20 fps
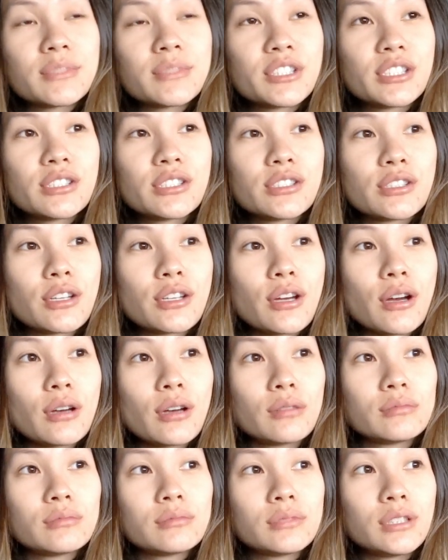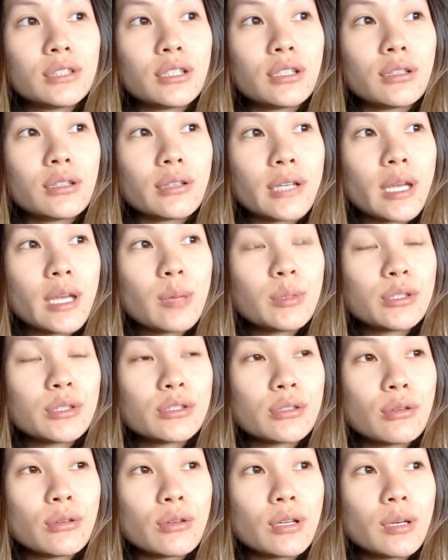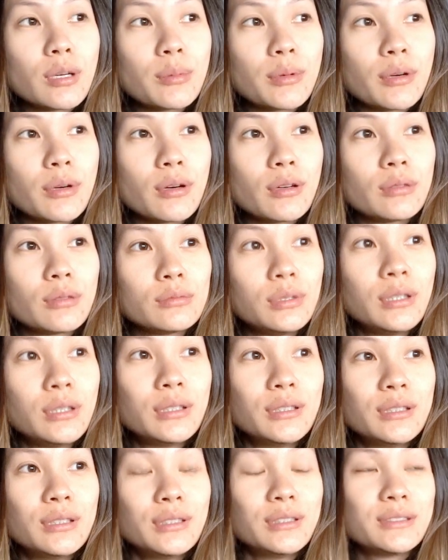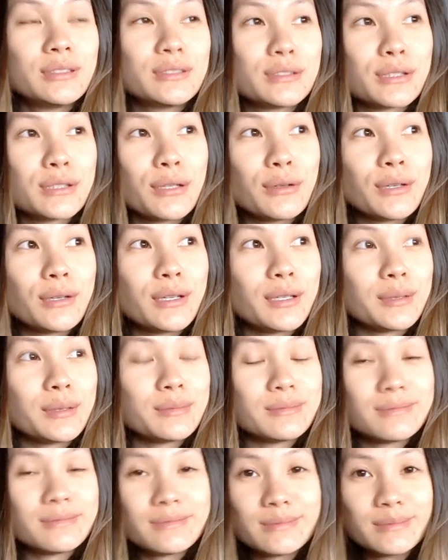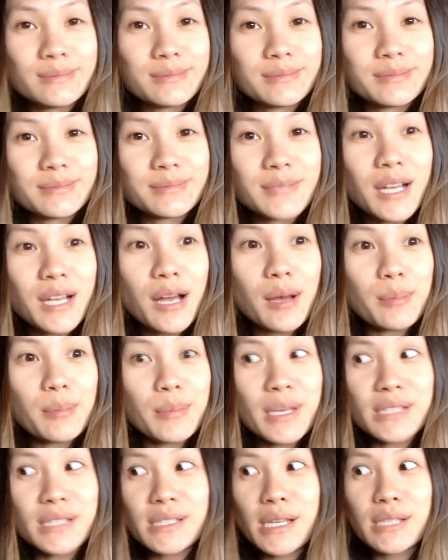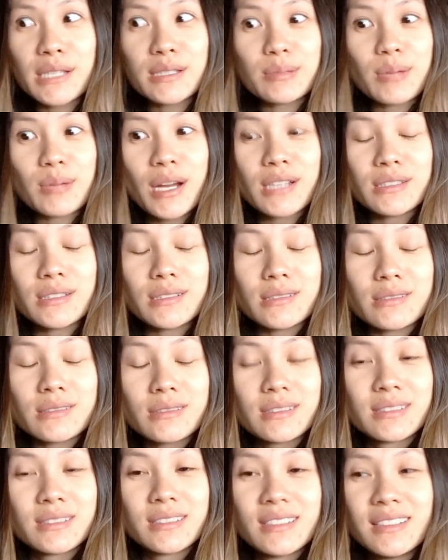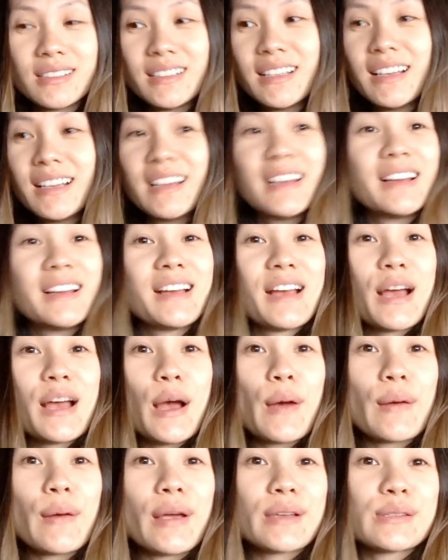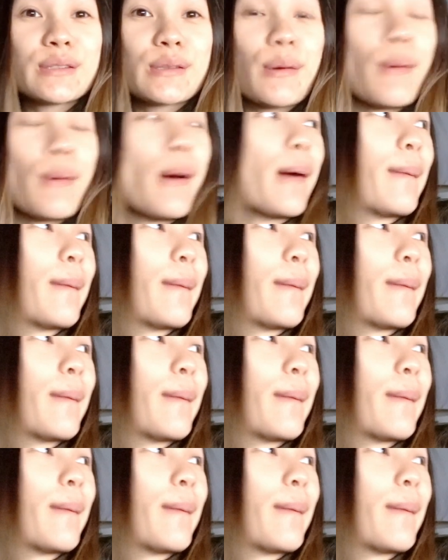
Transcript: good to go. You know, I can't be showing up all toe up, hot mess express. Okay, so